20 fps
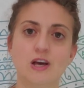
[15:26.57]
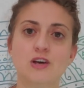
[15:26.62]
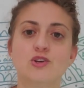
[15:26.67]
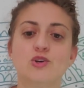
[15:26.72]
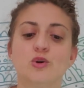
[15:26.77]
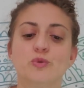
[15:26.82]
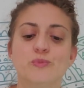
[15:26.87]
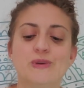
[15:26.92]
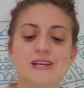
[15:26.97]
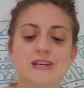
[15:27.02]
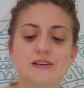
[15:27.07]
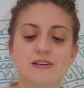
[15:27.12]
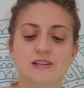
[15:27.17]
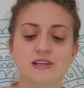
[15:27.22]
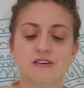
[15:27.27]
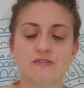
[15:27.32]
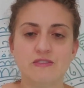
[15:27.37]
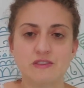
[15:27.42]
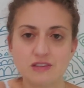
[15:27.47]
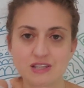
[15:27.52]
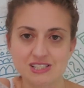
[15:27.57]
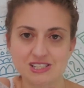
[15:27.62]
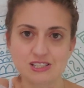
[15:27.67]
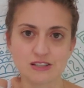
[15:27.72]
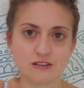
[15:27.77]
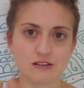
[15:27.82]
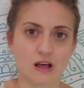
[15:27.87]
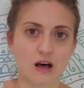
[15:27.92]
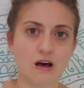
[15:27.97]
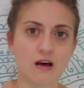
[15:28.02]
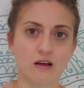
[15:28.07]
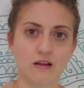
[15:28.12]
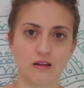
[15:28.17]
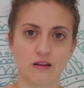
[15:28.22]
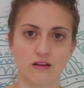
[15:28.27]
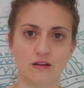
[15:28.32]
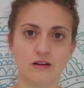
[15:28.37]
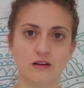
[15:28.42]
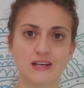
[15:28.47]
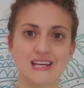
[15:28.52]
You're being given this
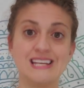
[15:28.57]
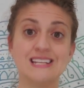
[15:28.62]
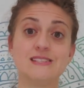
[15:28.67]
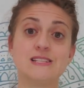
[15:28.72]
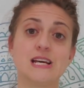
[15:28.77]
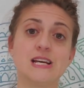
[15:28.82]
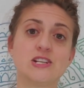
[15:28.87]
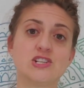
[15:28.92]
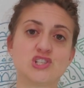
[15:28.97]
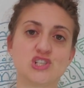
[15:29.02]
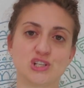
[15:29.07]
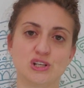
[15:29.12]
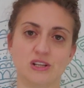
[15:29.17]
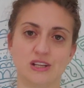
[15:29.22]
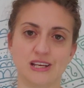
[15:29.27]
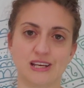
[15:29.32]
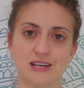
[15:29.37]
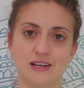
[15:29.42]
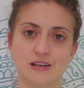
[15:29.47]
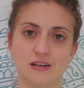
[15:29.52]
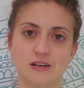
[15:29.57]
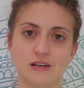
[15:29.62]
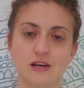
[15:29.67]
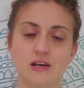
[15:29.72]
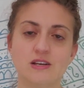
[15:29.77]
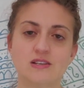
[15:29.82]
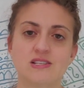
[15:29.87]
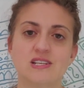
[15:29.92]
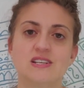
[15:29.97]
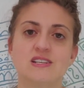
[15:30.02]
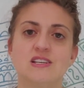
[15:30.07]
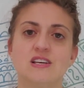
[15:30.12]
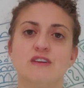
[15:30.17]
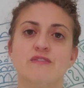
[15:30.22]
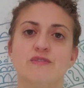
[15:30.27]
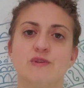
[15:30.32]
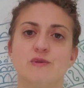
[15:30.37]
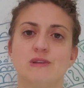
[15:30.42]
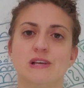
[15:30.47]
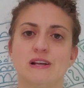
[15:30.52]
lull intentionally to
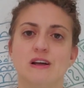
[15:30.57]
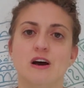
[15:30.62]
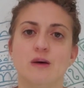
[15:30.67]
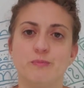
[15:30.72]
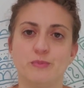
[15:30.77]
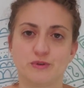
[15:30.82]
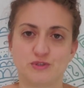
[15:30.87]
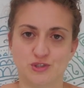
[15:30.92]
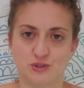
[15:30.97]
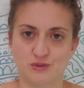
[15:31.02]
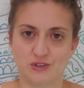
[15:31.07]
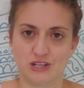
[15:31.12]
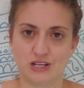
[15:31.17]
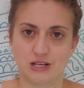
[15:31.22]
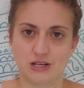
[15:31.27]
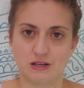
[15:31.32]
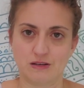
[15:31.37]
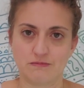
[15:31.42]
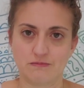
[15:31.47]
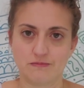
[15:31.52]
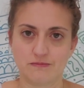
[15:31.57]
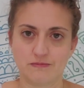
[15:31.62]
give you that opportunity